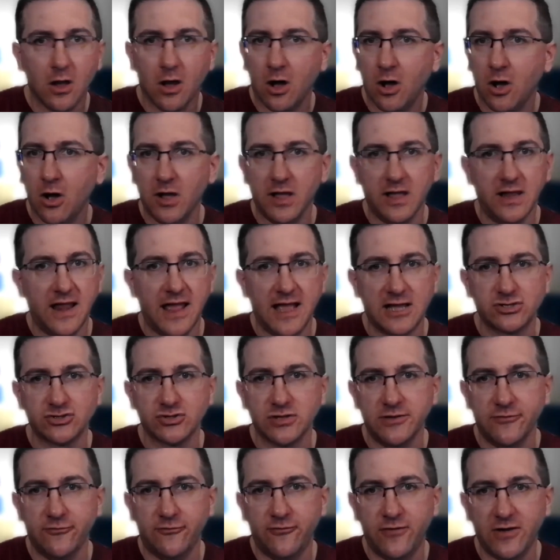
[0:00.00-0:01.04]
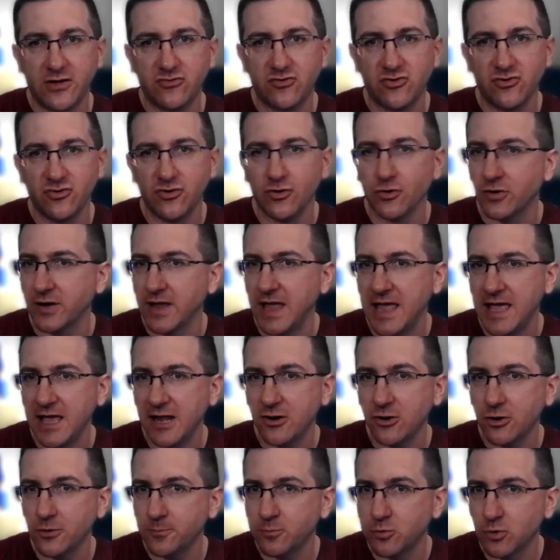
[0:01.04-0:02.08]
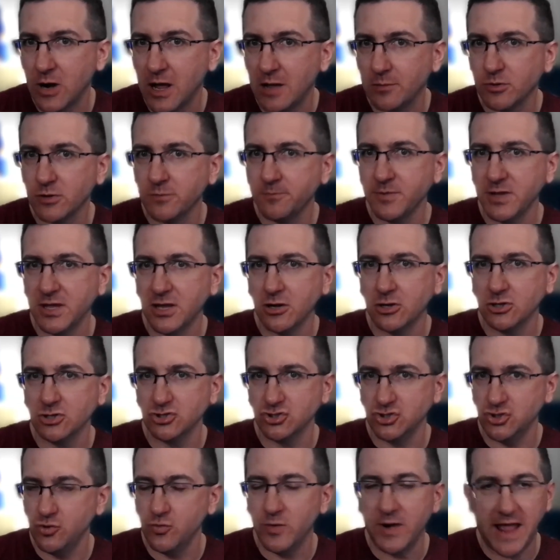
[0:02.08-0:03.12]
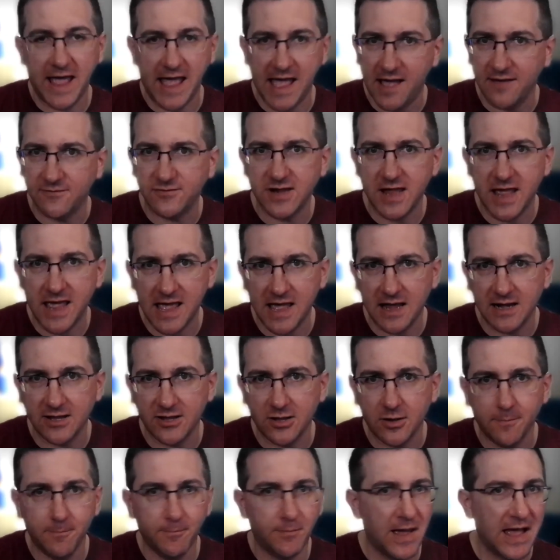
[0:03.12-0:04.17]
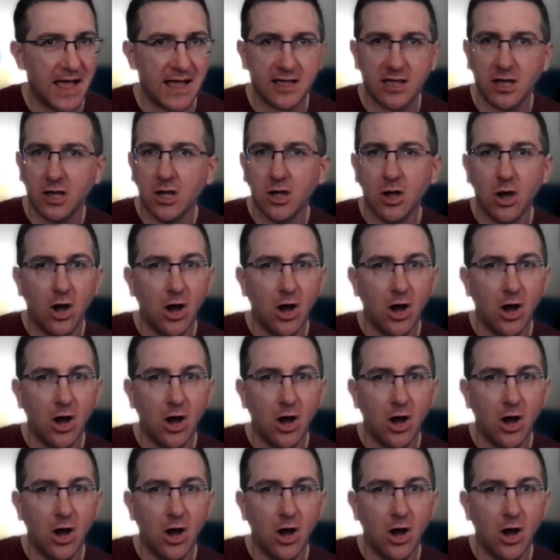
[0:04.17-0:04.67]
Uh, it actually fixes your Canada problem because you would have to add Quebec.